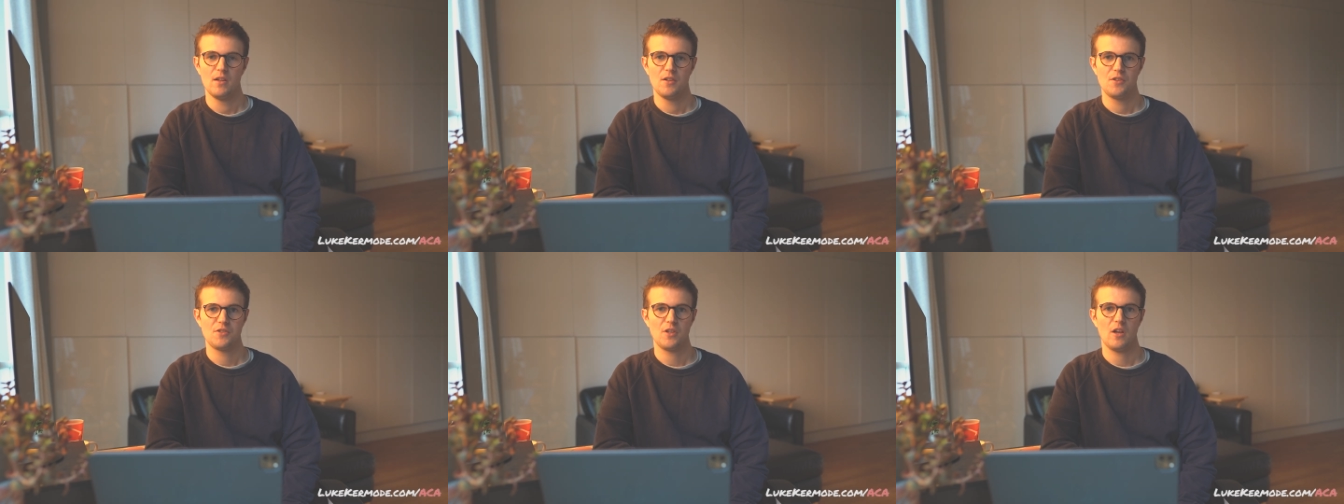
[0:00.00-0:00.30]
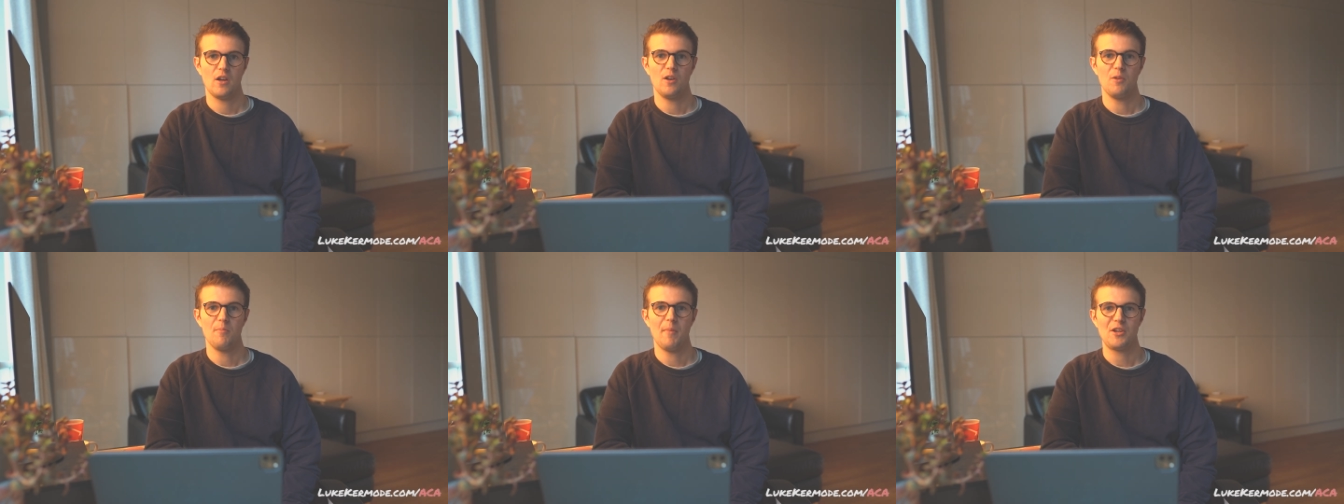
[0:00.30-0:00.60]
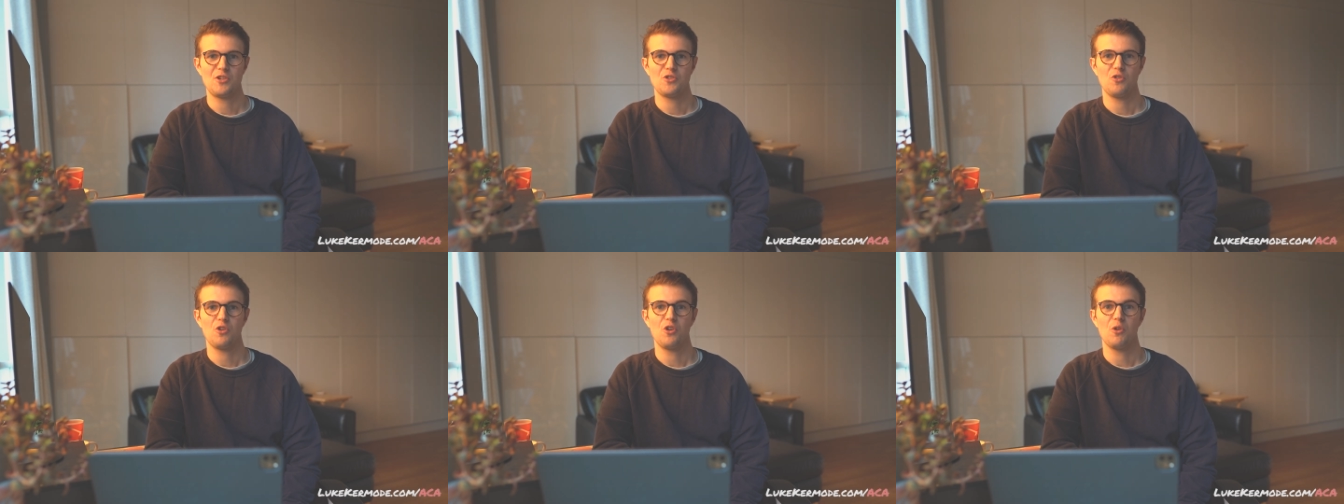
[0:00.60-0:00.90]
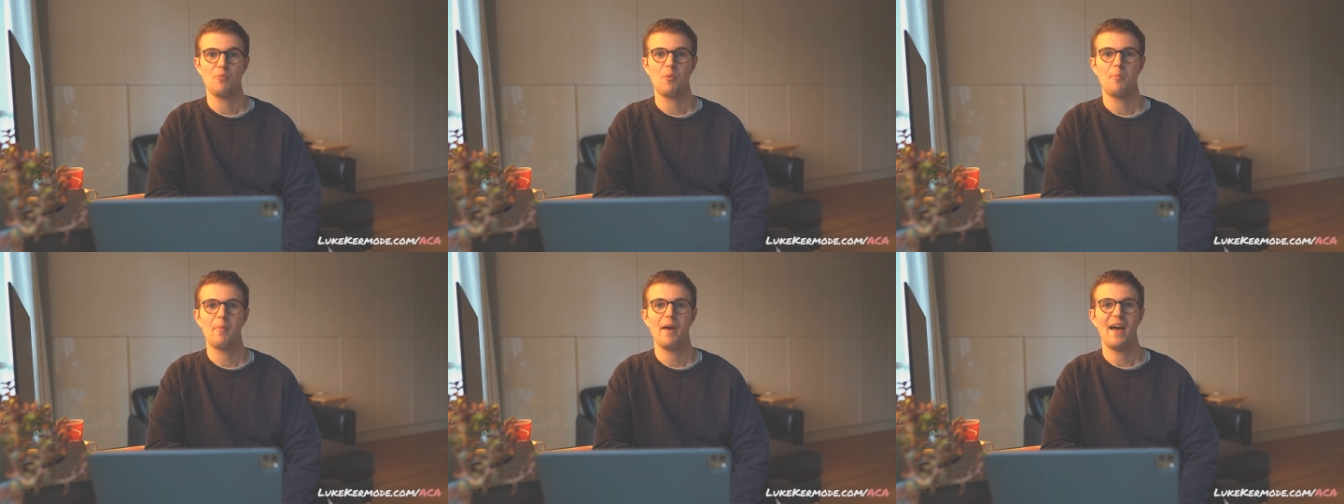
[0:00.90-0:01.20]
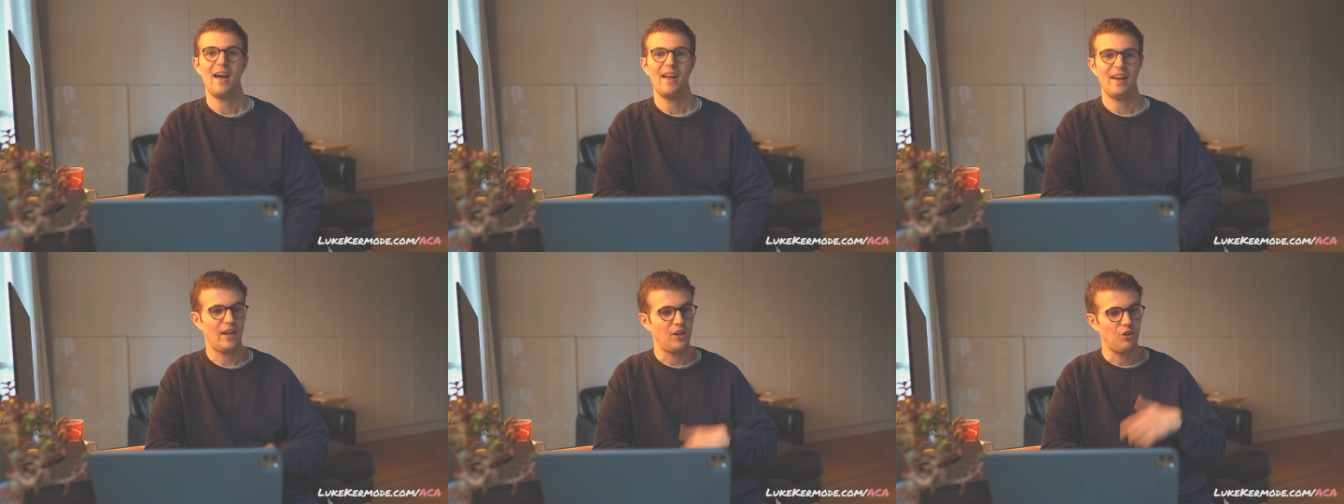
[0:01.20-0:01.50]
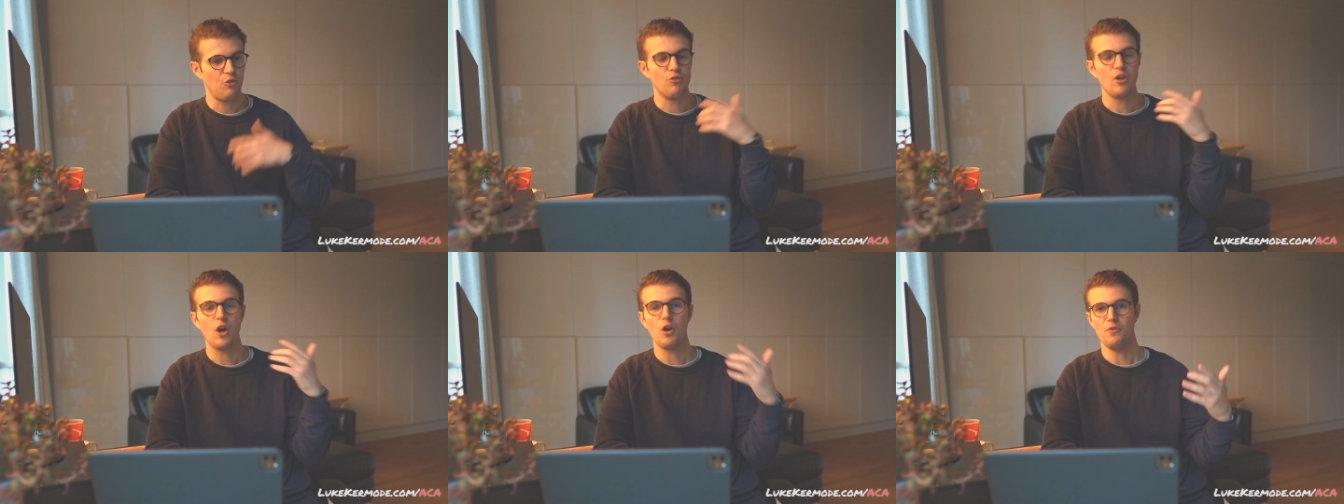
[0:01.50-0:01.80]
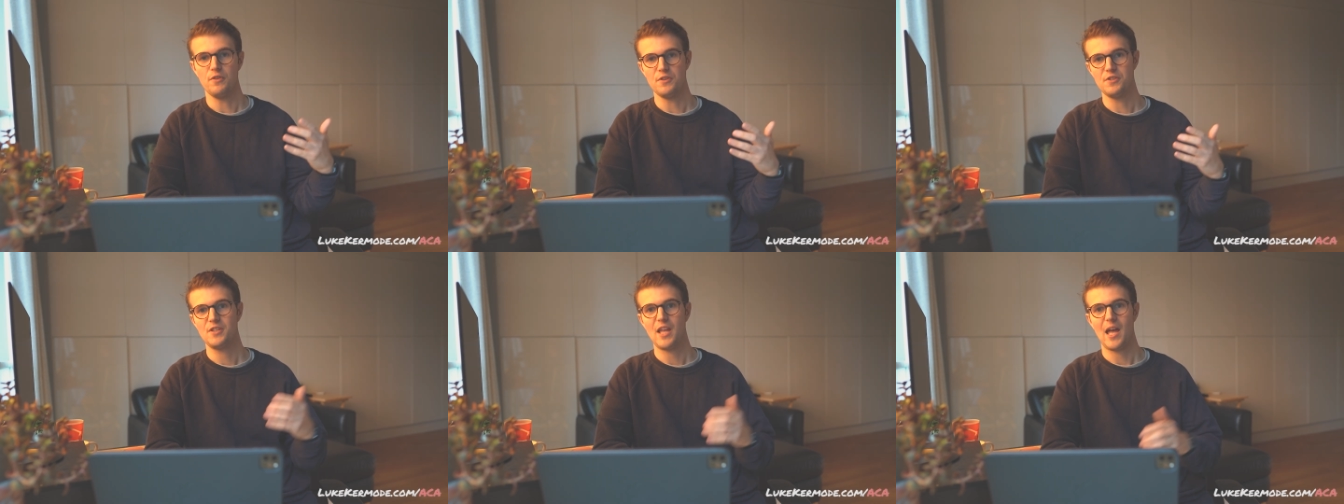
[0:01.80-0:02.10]
So make sure you're prepared and you know
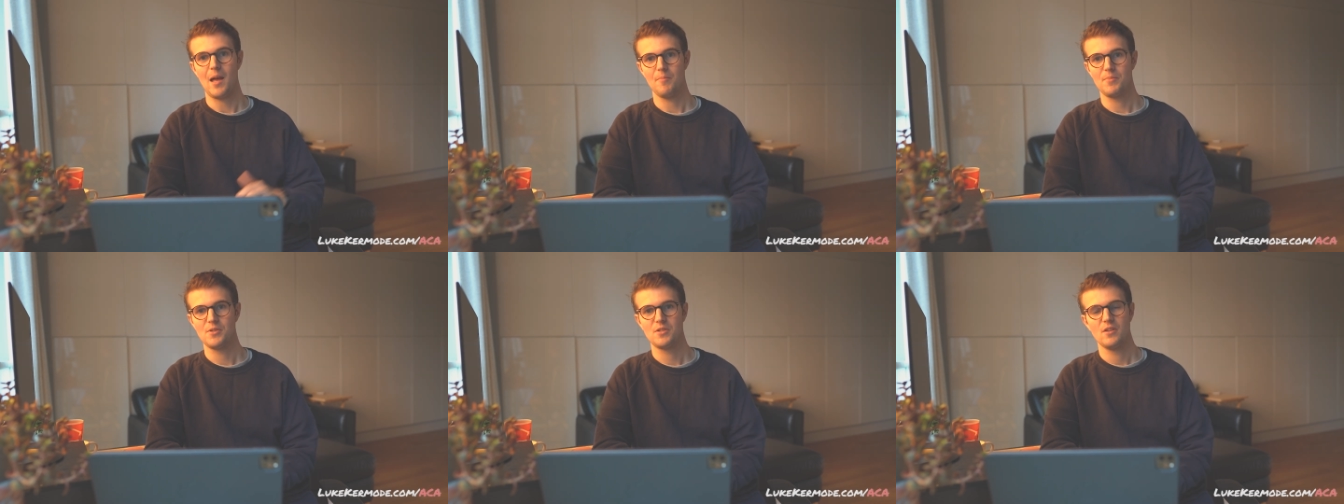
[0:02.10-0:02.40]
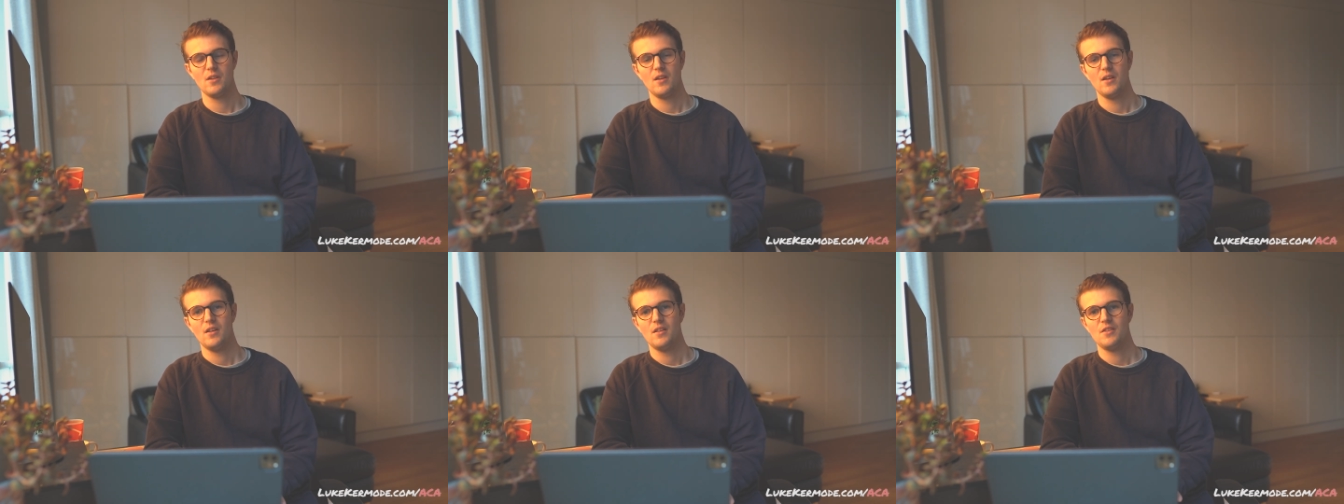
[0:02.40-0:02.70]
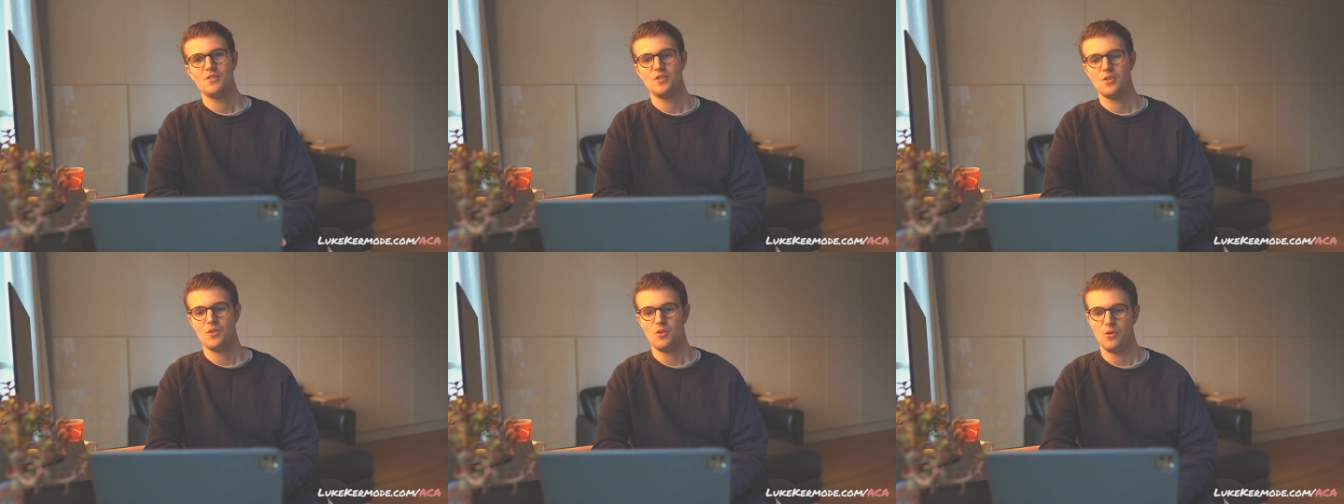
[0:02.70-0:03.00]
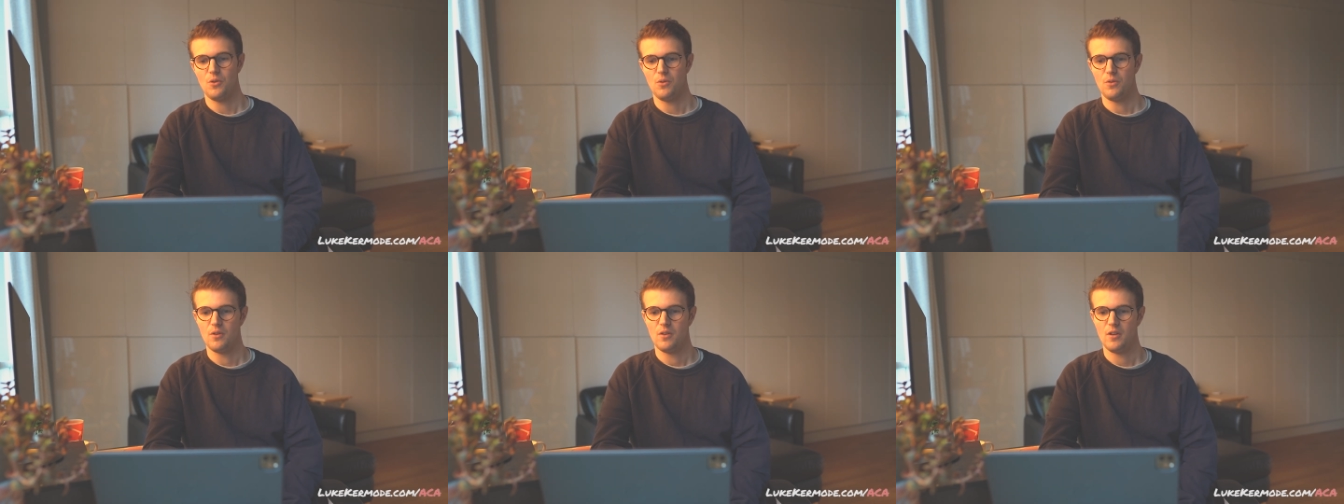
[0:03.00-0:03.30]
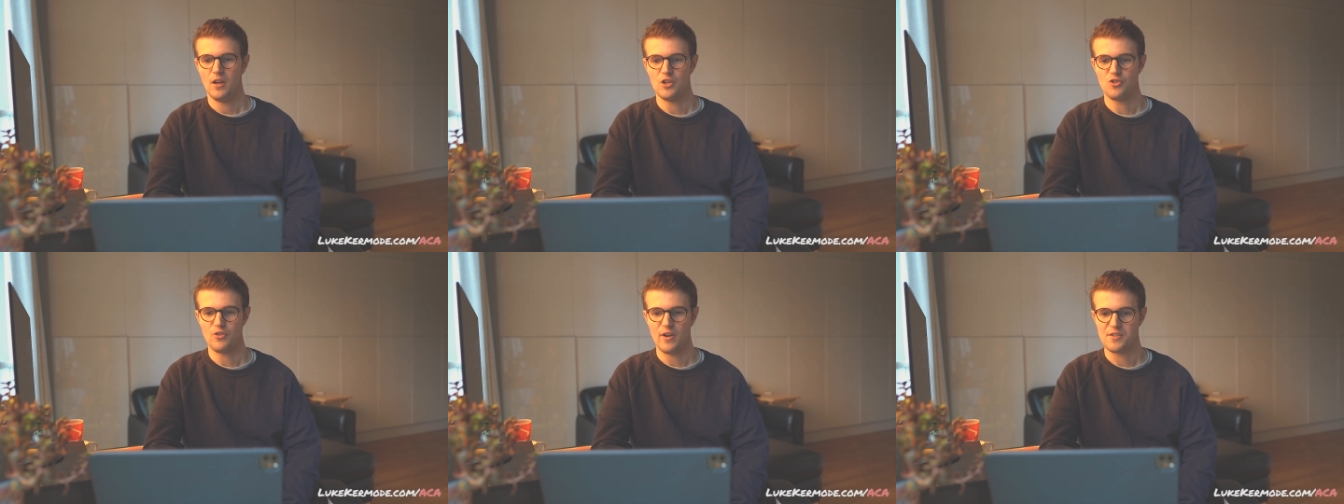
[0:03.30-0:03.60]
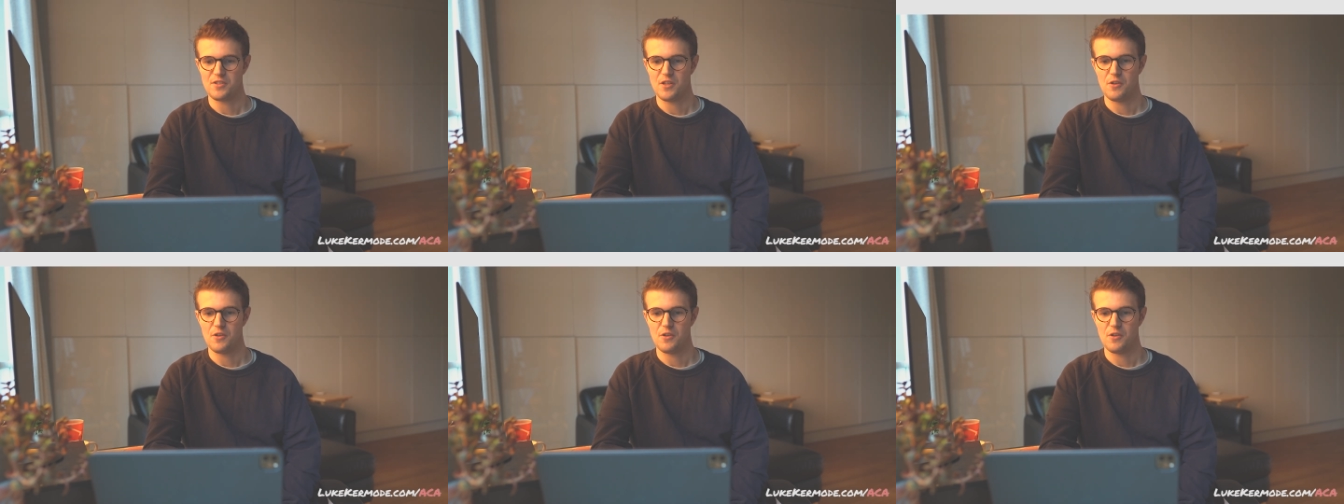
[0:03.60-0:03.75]
the steps to address